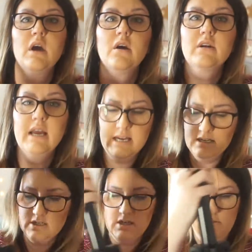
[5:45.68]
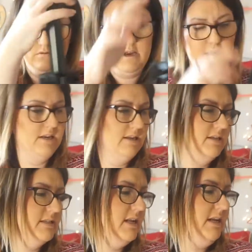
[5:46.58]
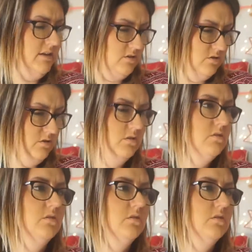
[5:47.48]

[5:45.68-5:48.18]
Okay, so, and then there's a little